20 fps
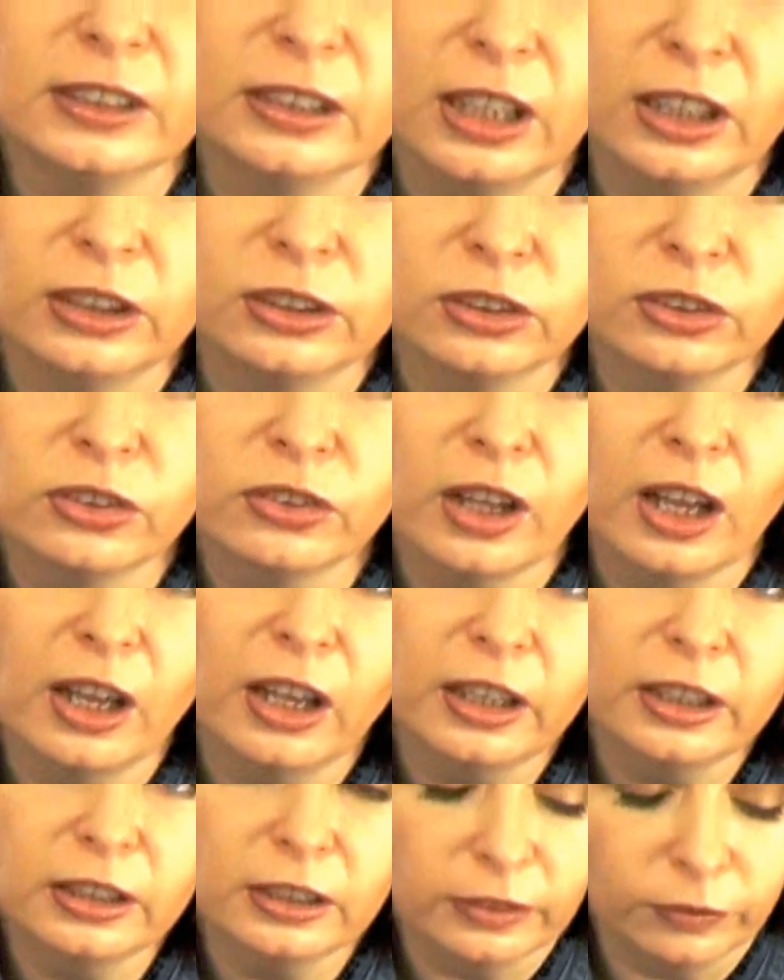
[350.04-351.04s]

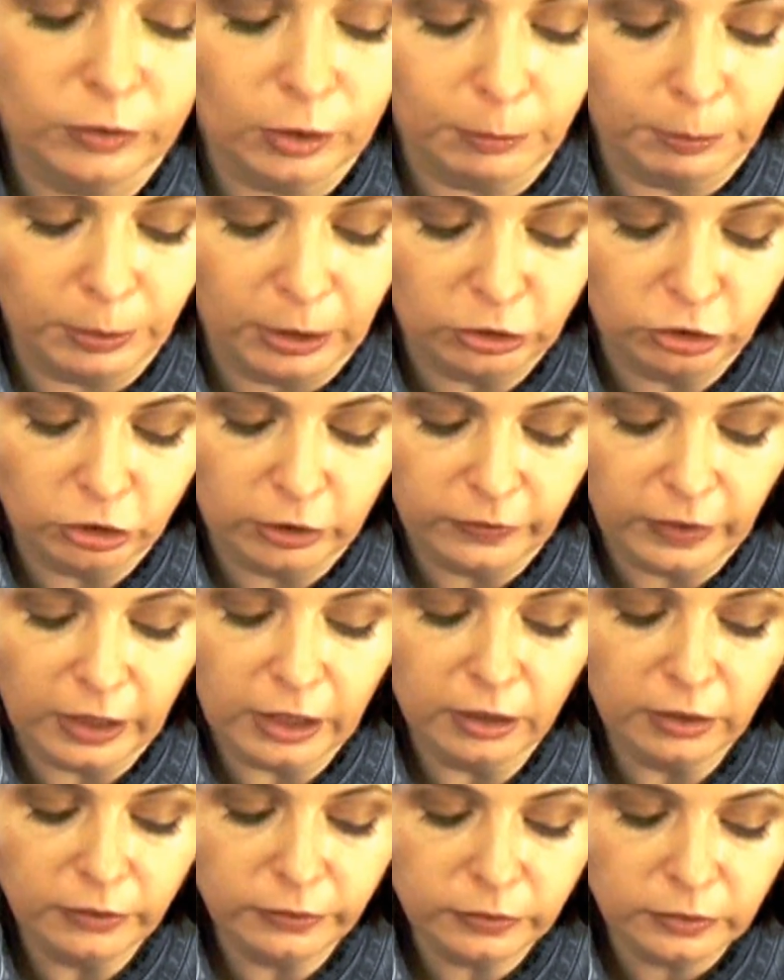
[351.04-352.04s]
underside of the pressure
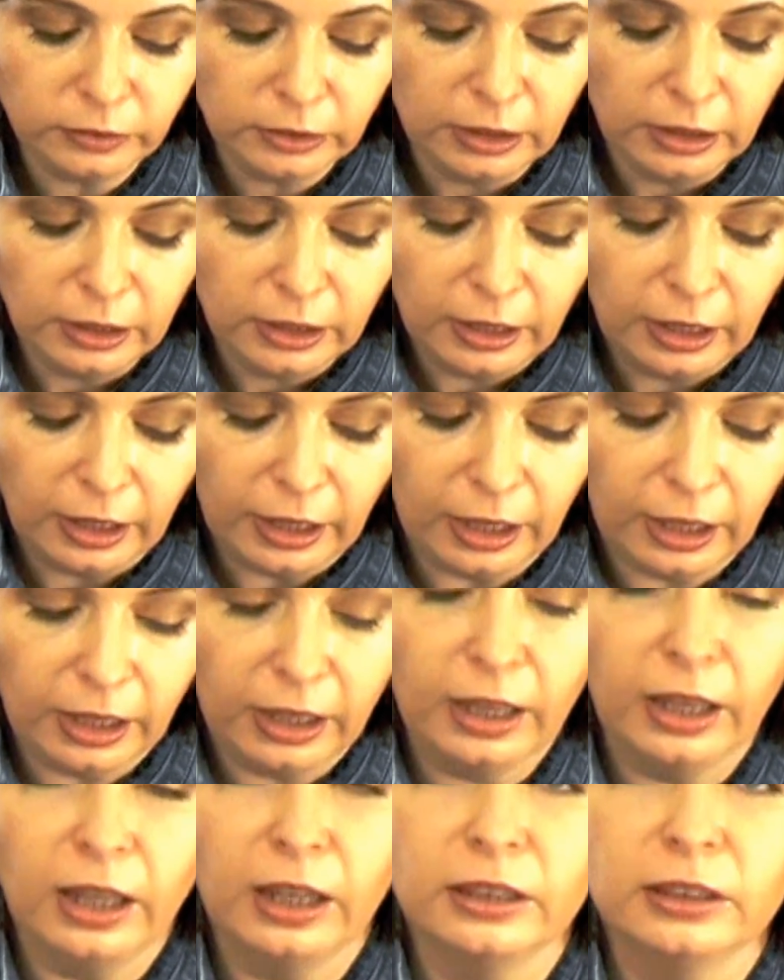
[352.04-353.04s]
valve,
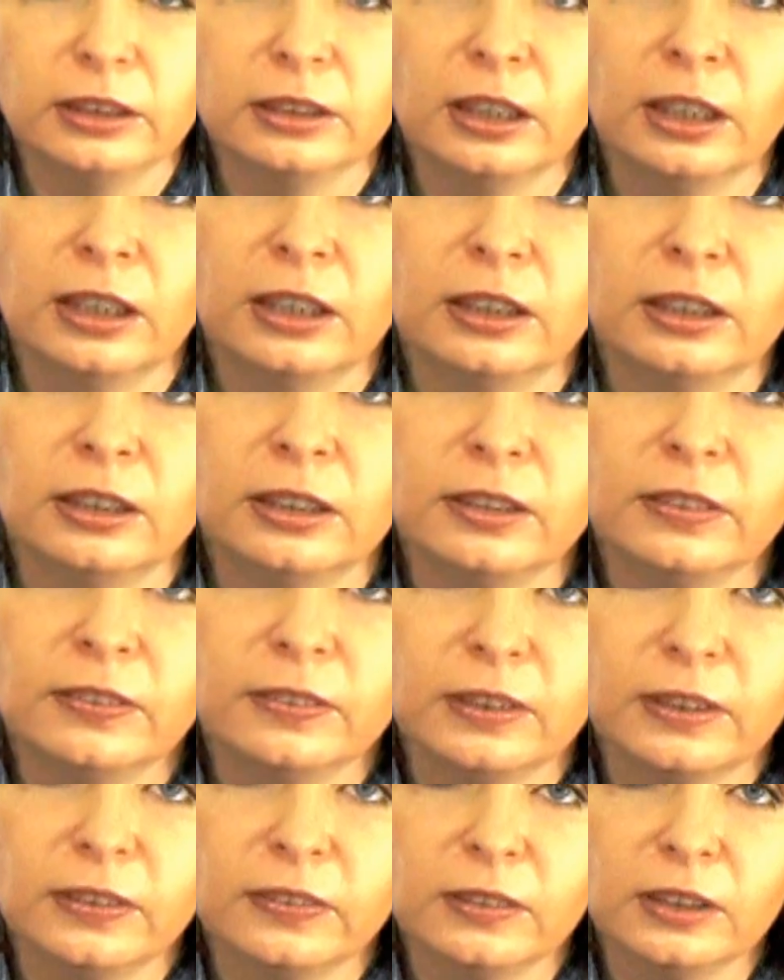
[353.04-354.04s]
and this
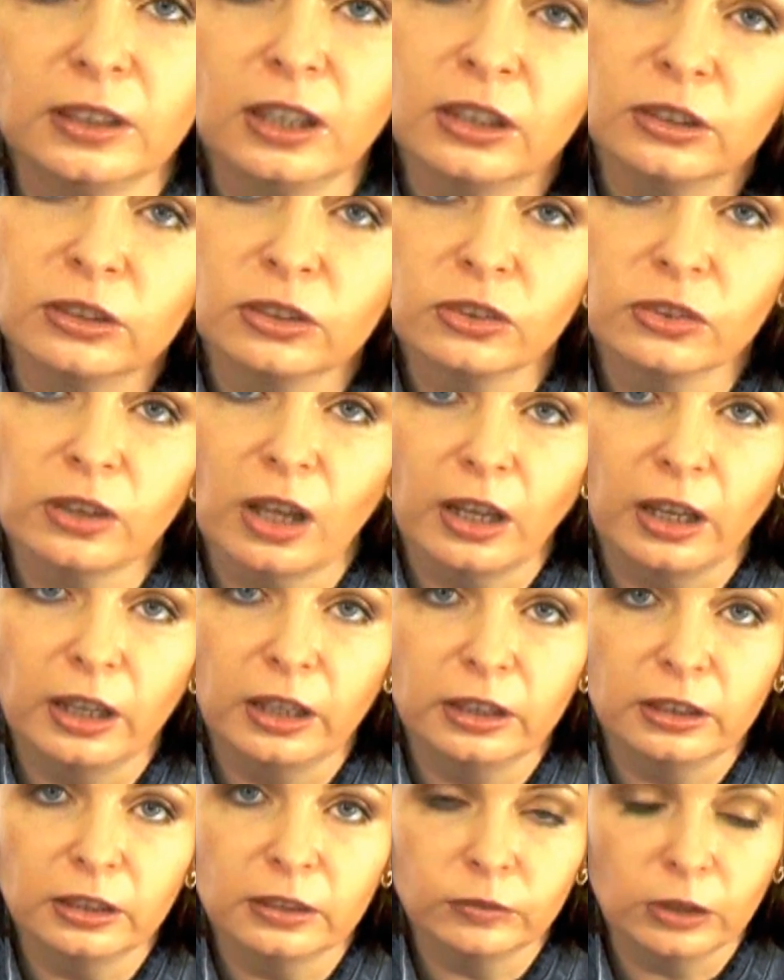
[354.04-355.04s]
is the
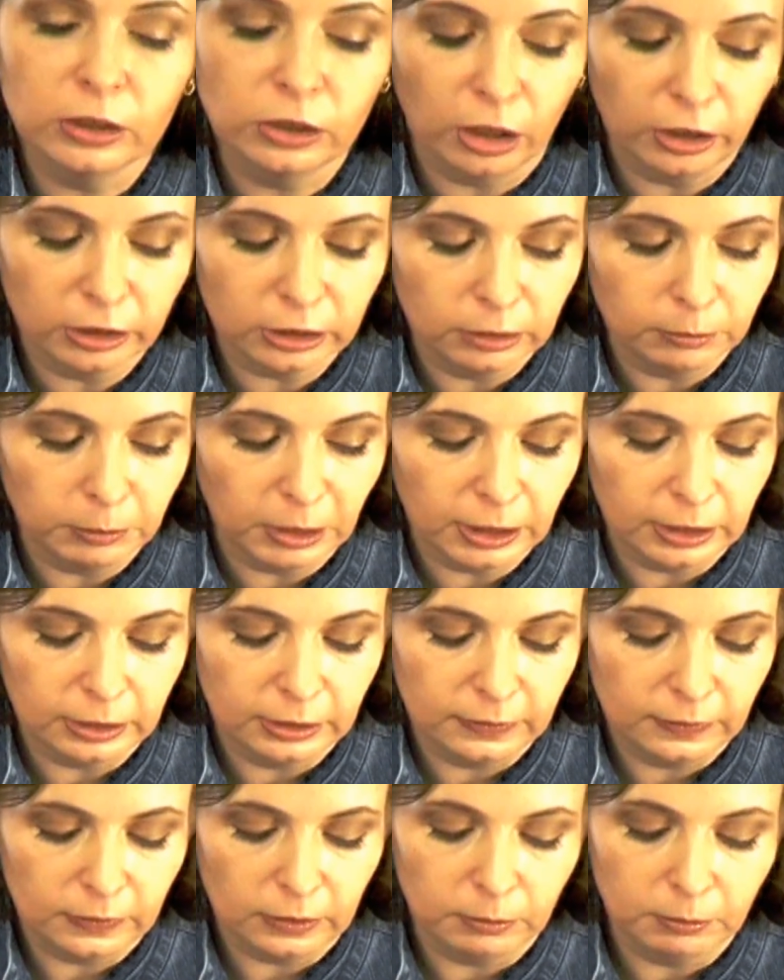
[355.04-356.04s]
underside of the locking
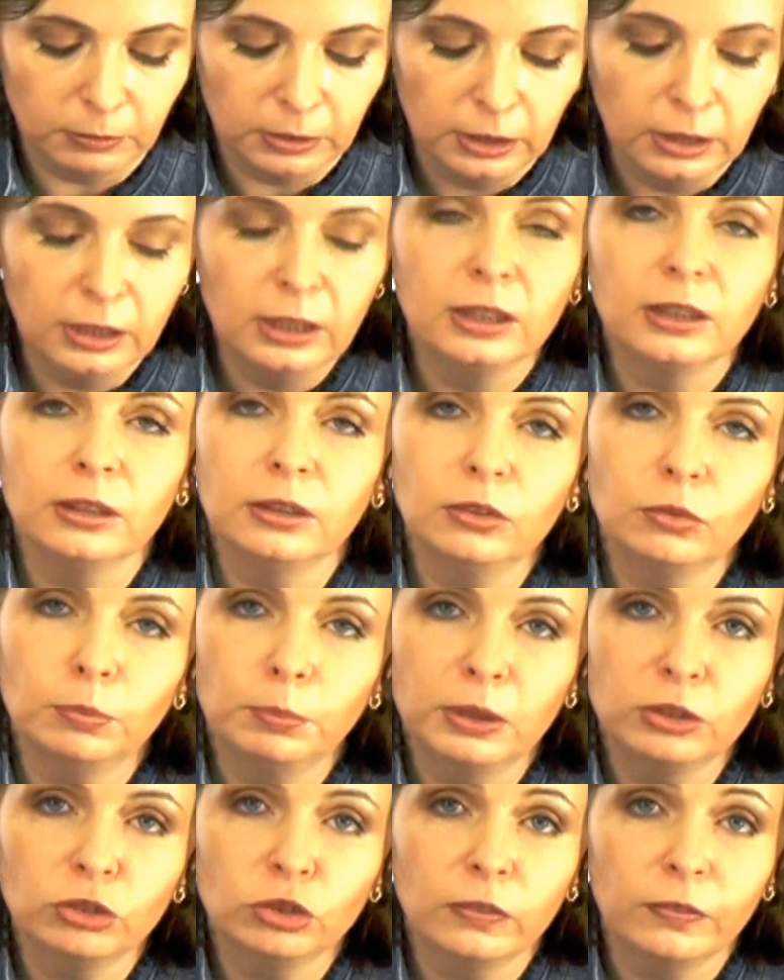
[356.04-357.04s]
mechanism. This
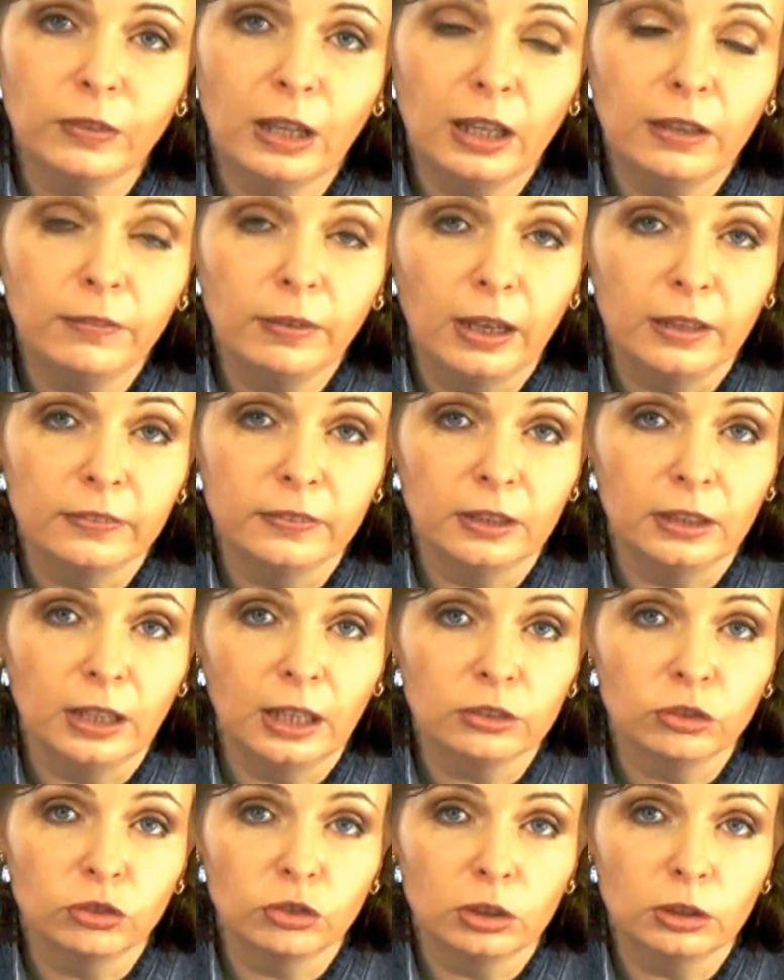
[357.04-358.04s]
pressure valve has an
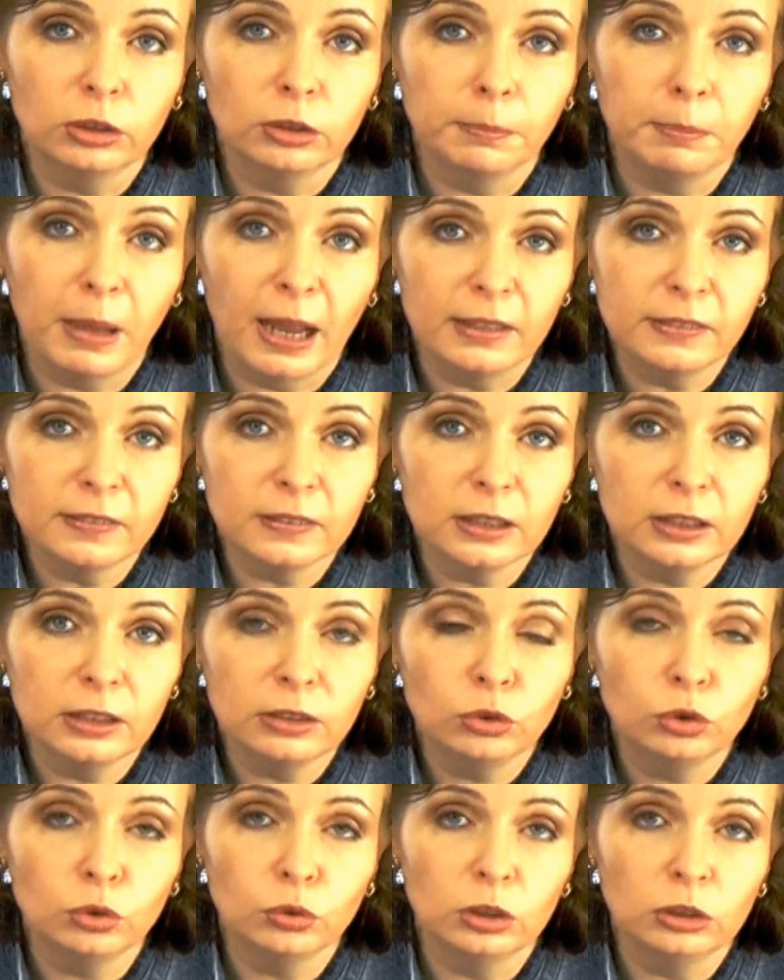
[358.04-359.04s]
extra little basket
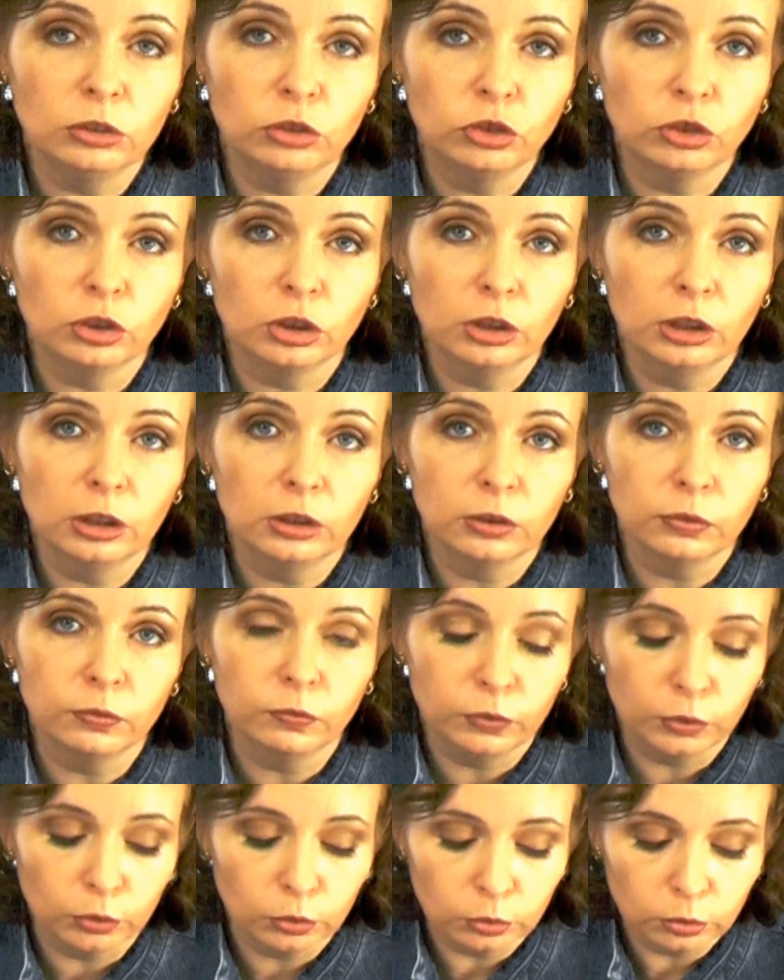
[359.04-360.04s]
to ensure that the
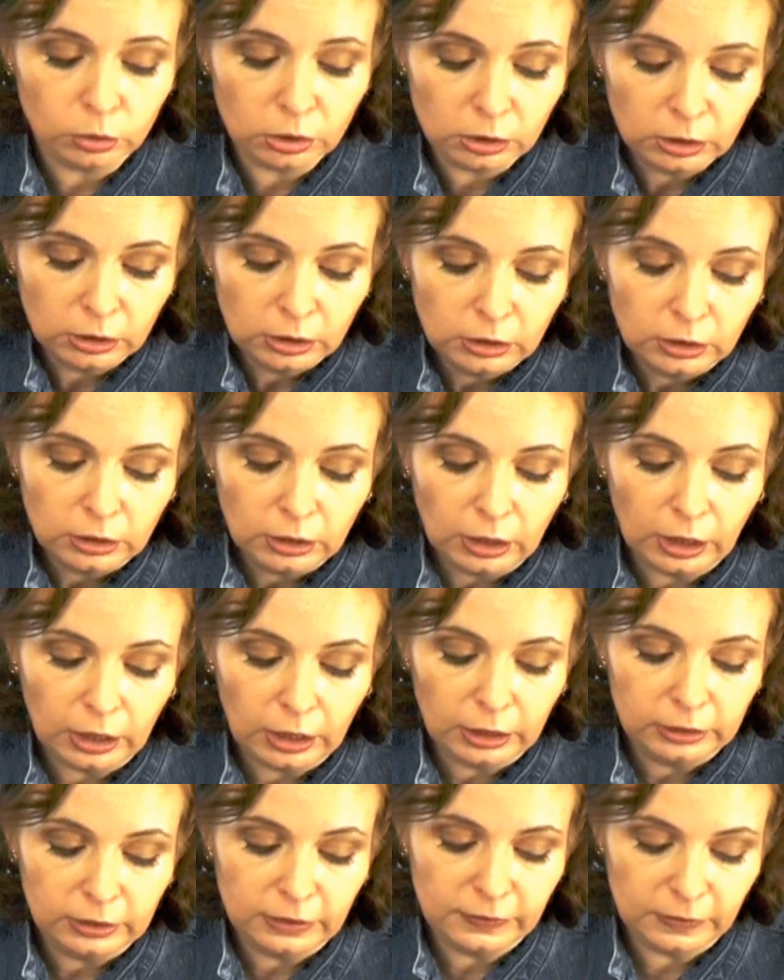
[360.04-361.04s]
food
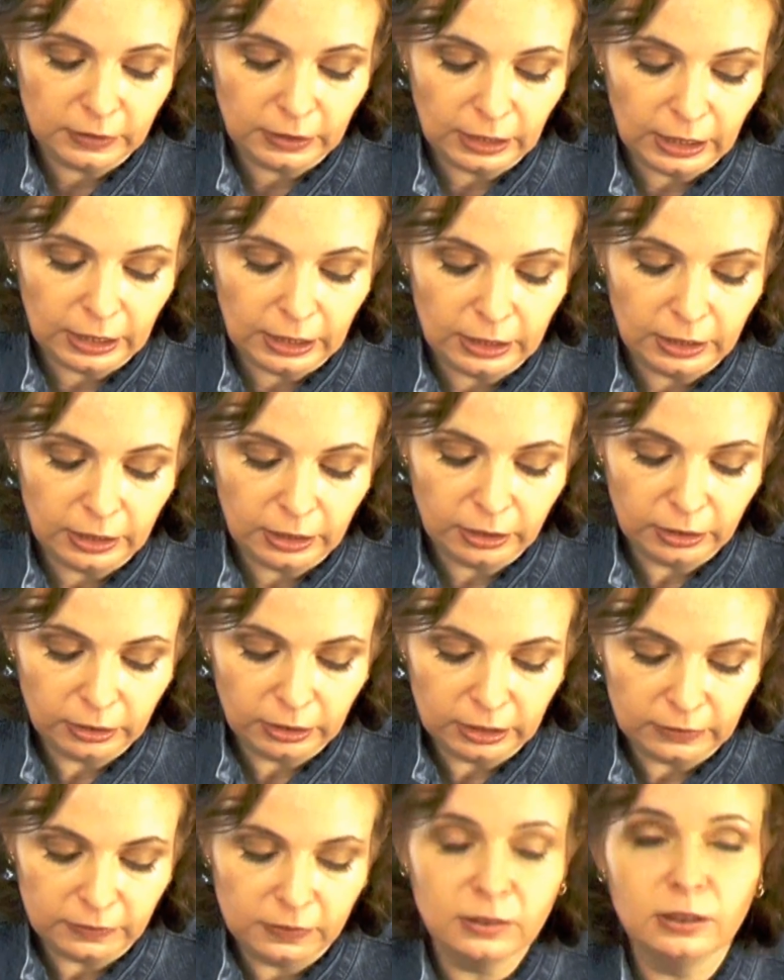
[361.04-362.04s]
doesn't get in there.
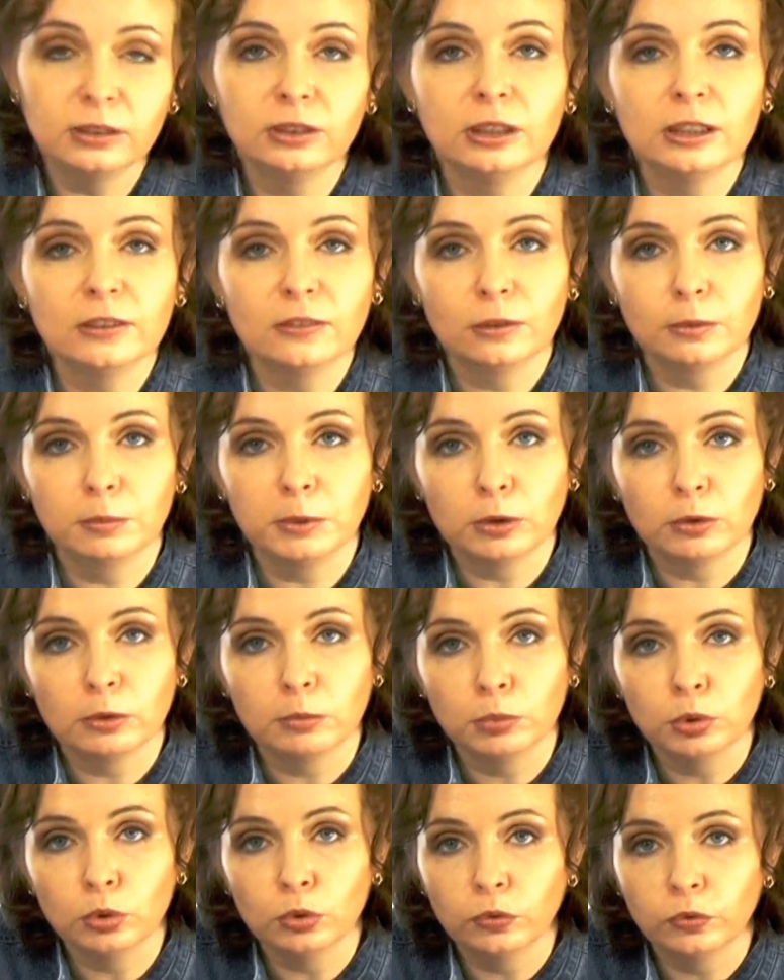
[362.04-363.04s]
It still needs to be
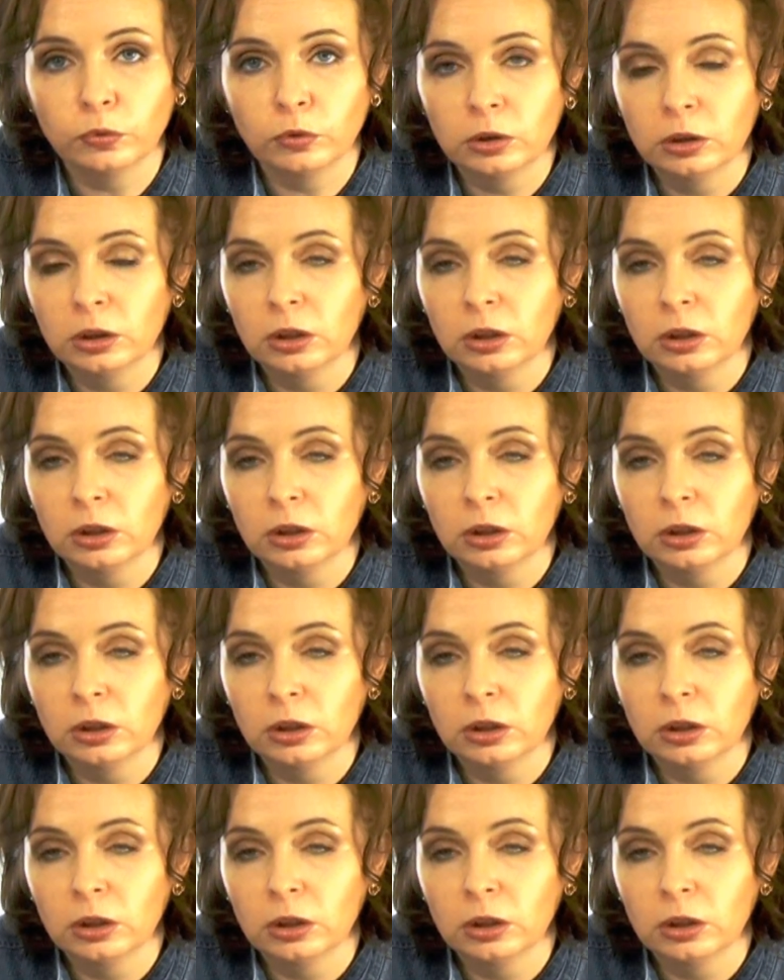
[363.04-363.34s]
removed